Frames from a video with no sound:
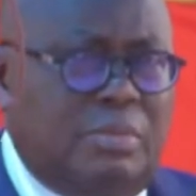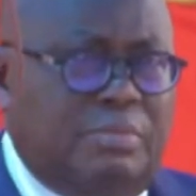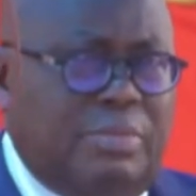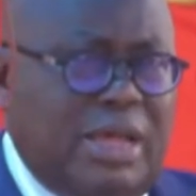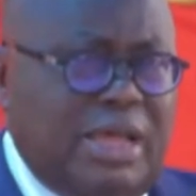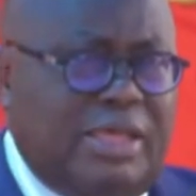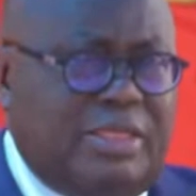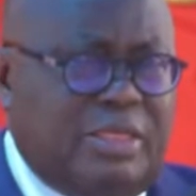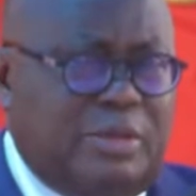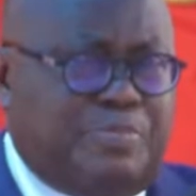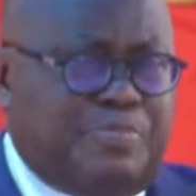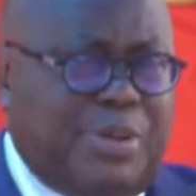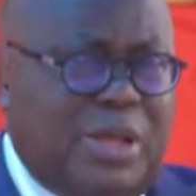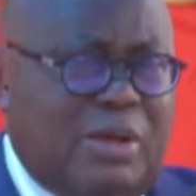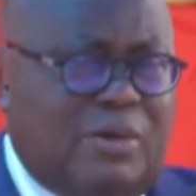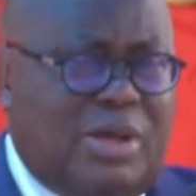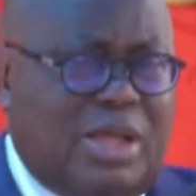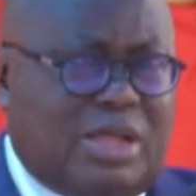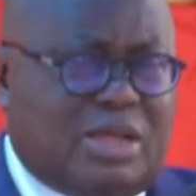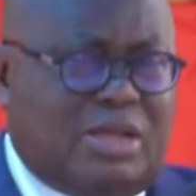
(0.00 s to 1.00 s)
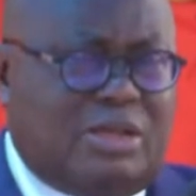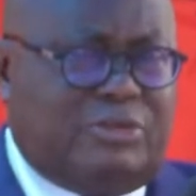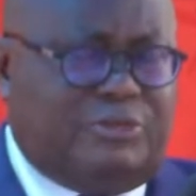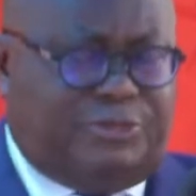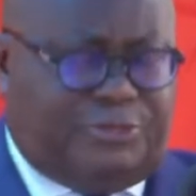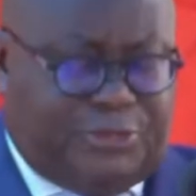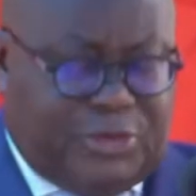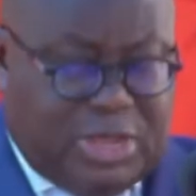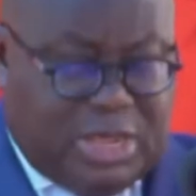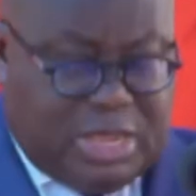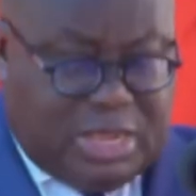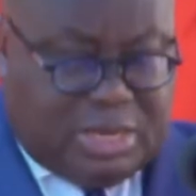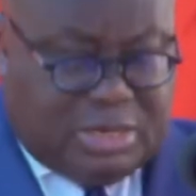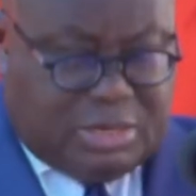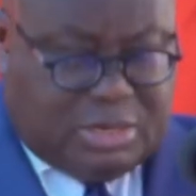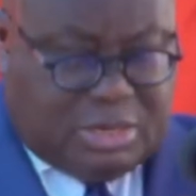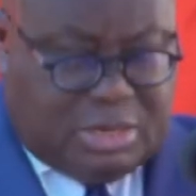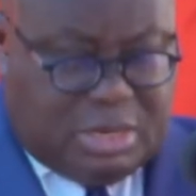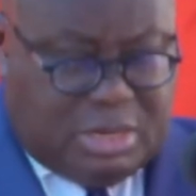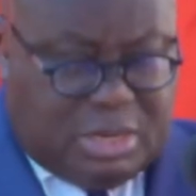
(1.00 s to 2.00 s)
By the power
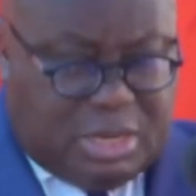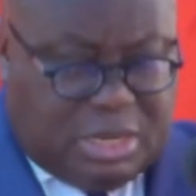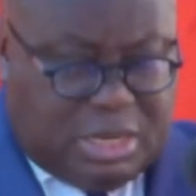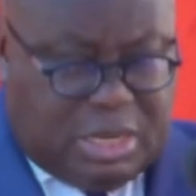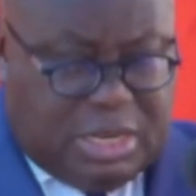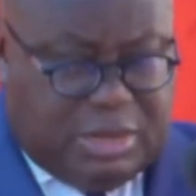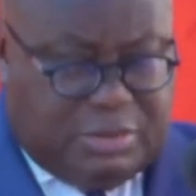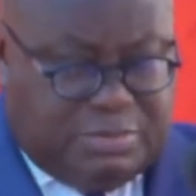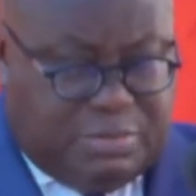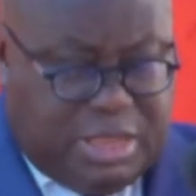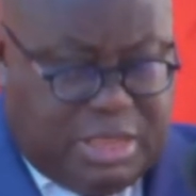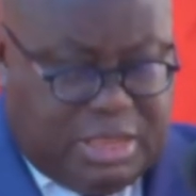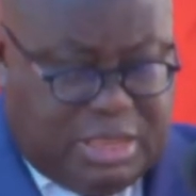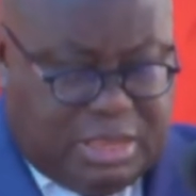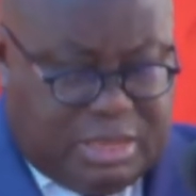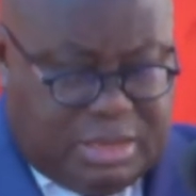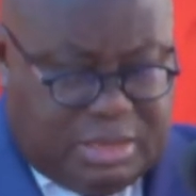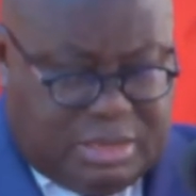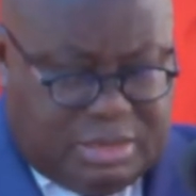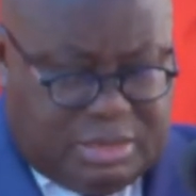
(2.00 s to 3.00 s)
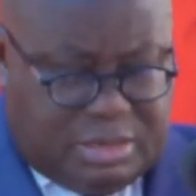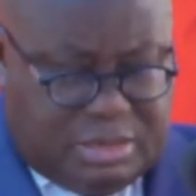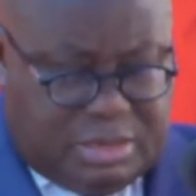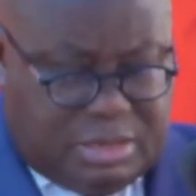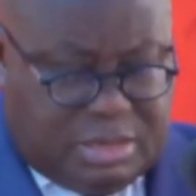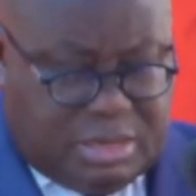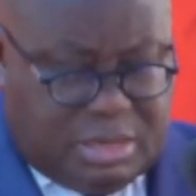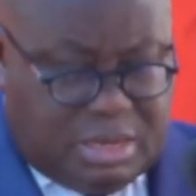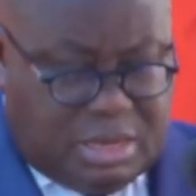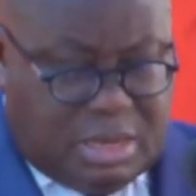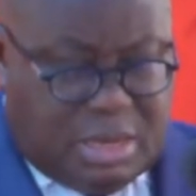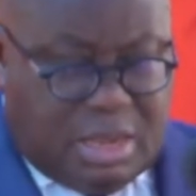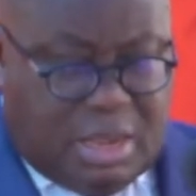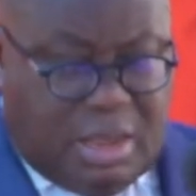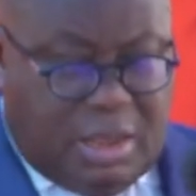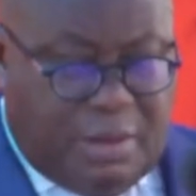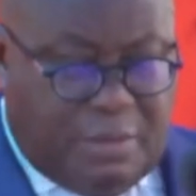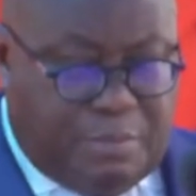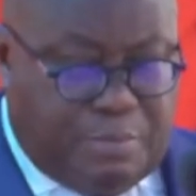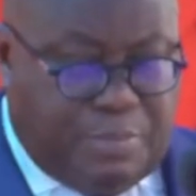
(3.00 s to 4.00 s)
conferred in me,
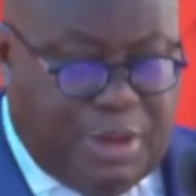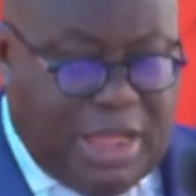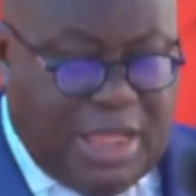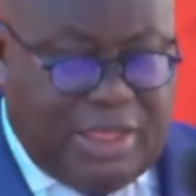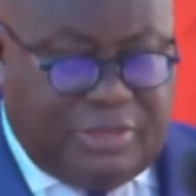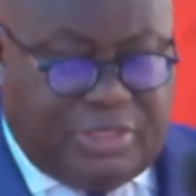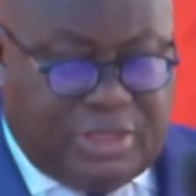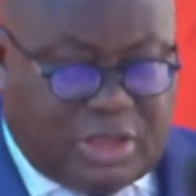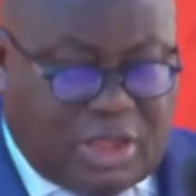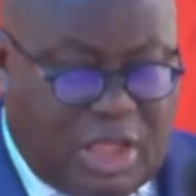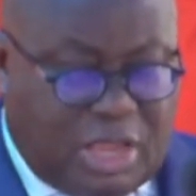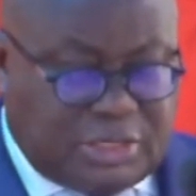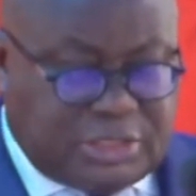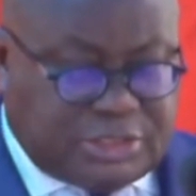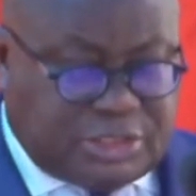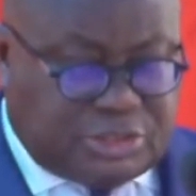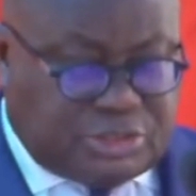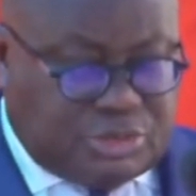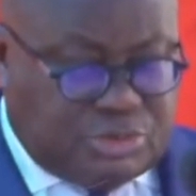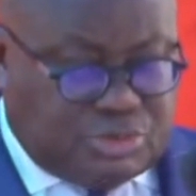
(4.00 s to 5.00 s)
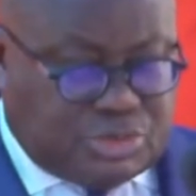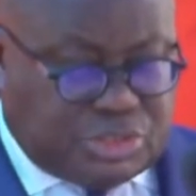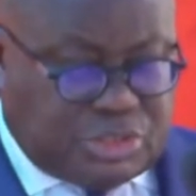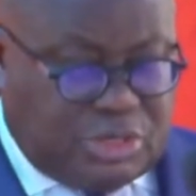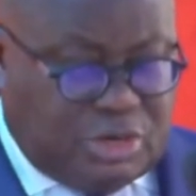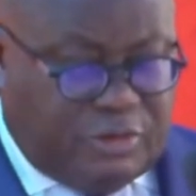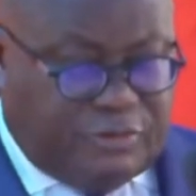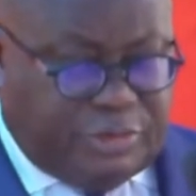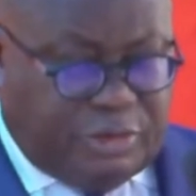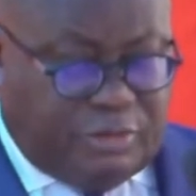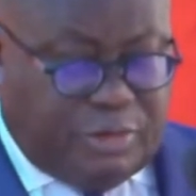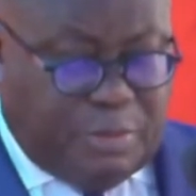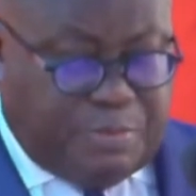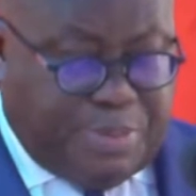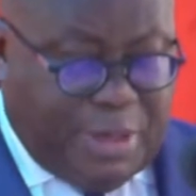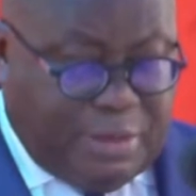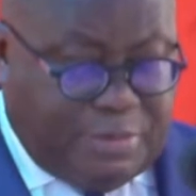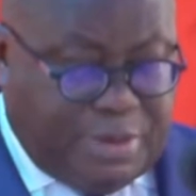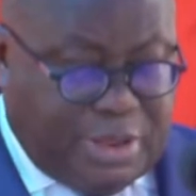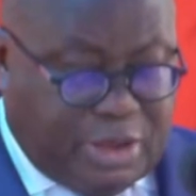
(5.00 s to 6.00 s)
by the Constitution of the
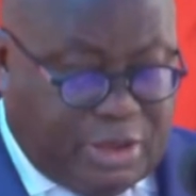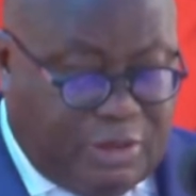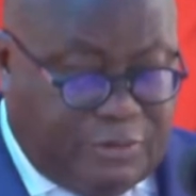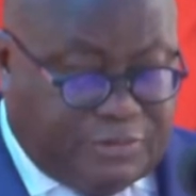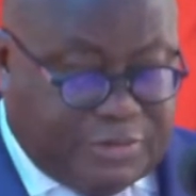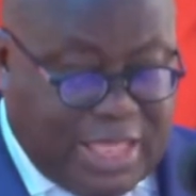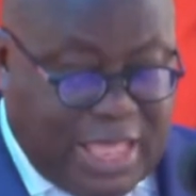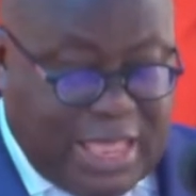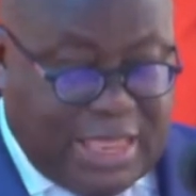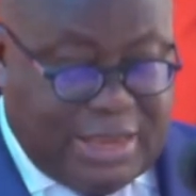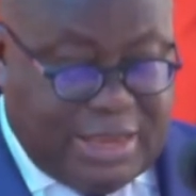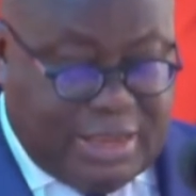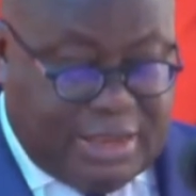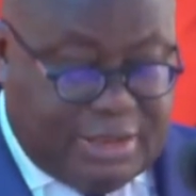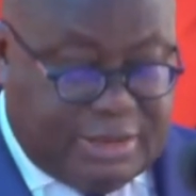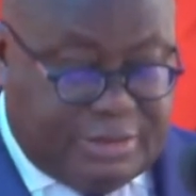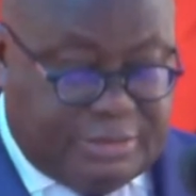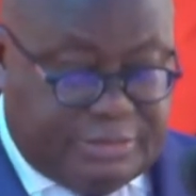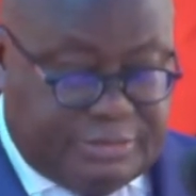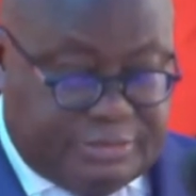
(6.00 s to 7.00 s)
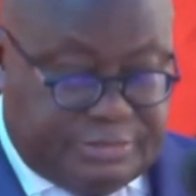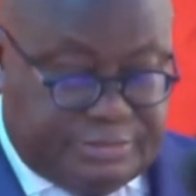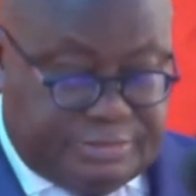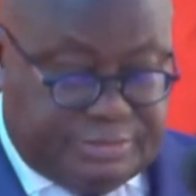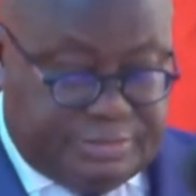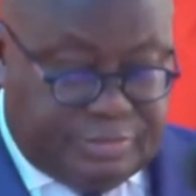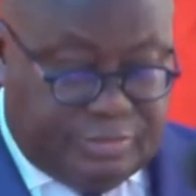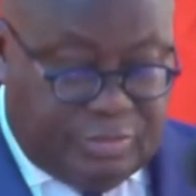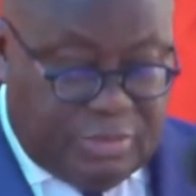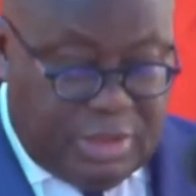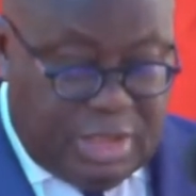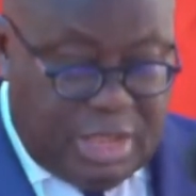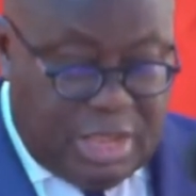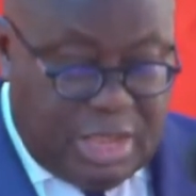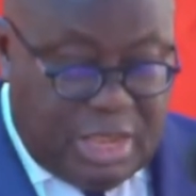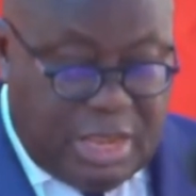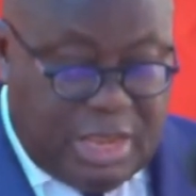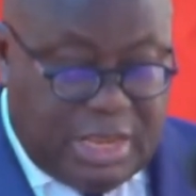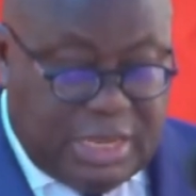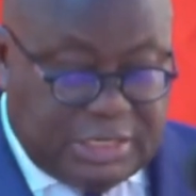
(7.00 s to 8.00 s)
Republic of Ghana,
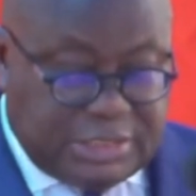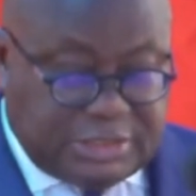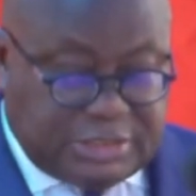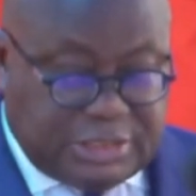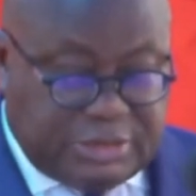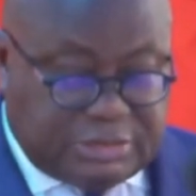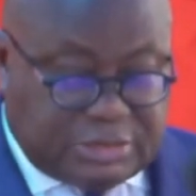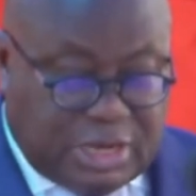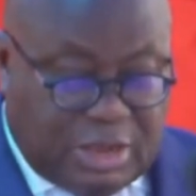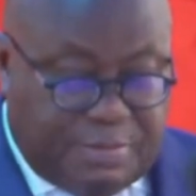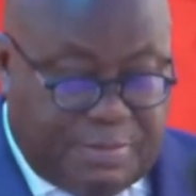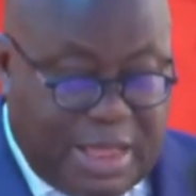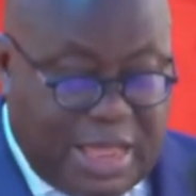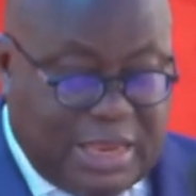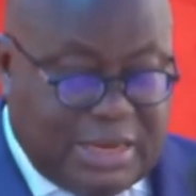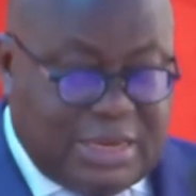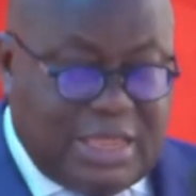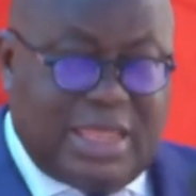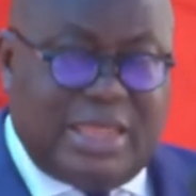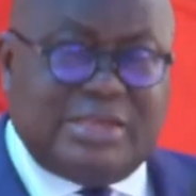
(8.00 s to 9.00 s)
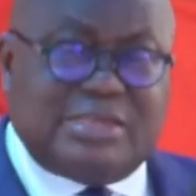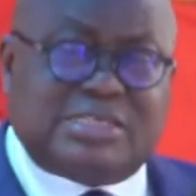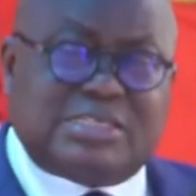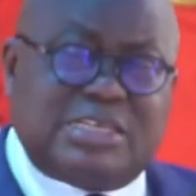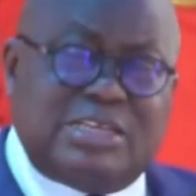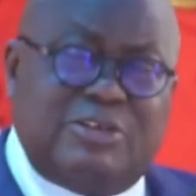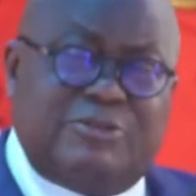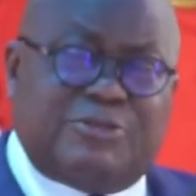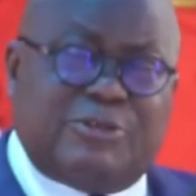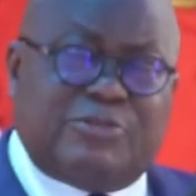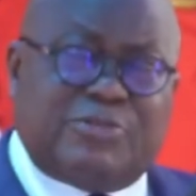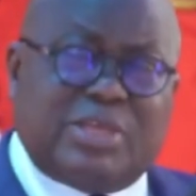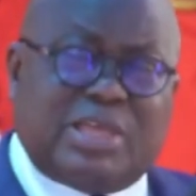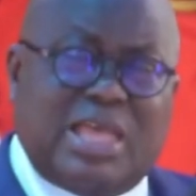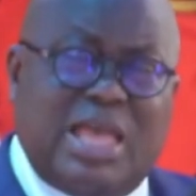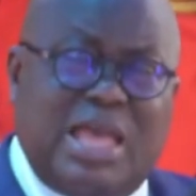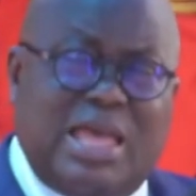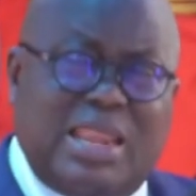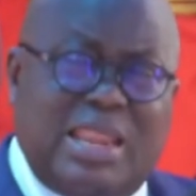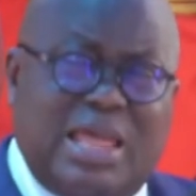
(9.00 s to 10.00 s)
as the Commander-in-Chief of the
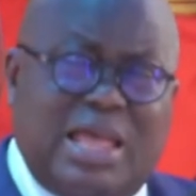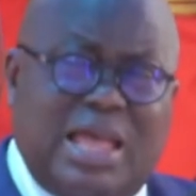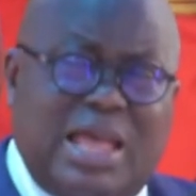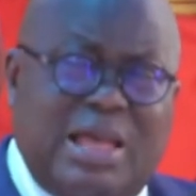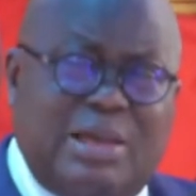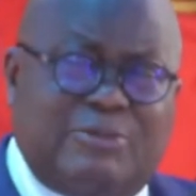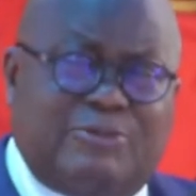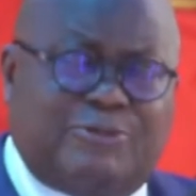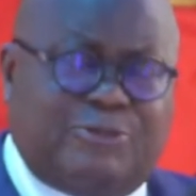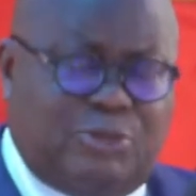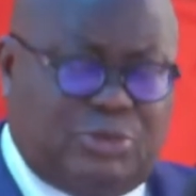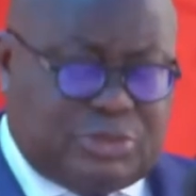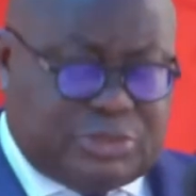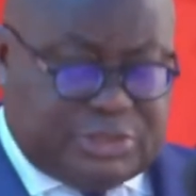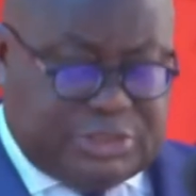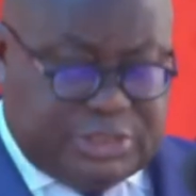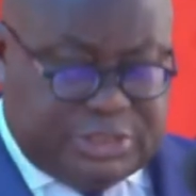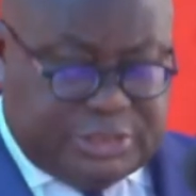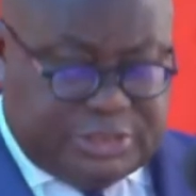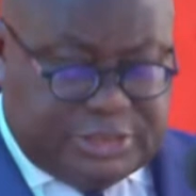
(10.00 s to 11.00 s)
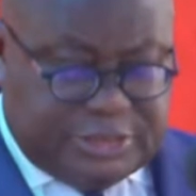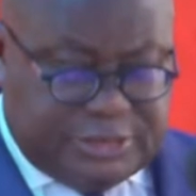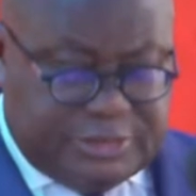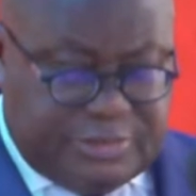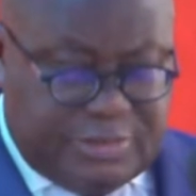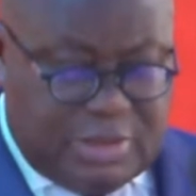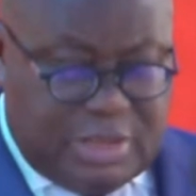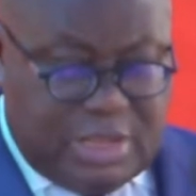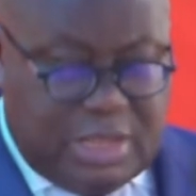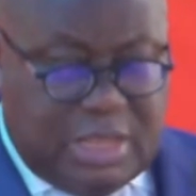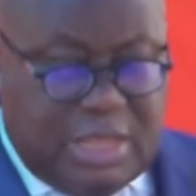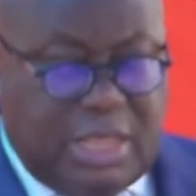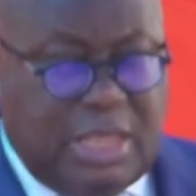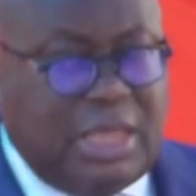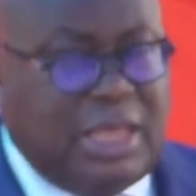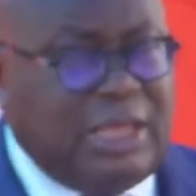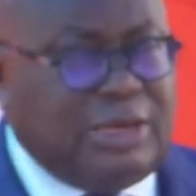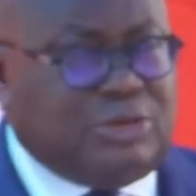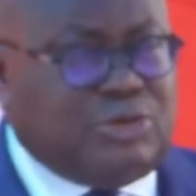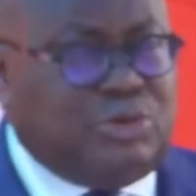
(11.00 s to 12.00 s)
Ghana Armed Forces,
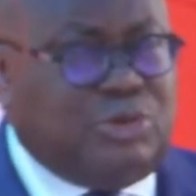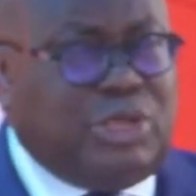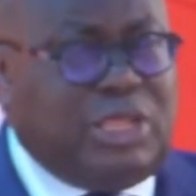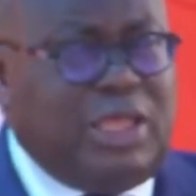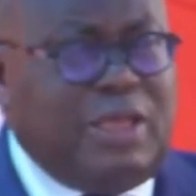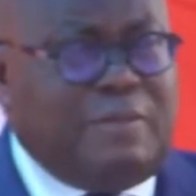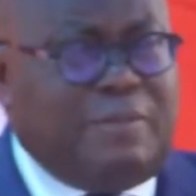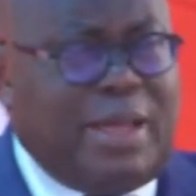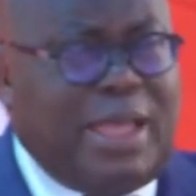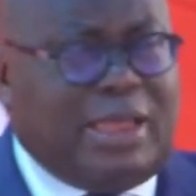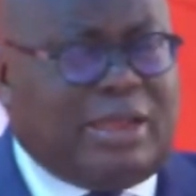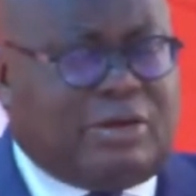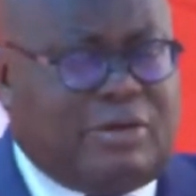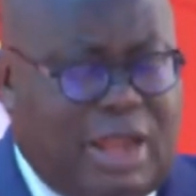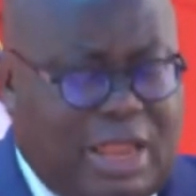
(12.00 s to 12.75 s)
I do hereby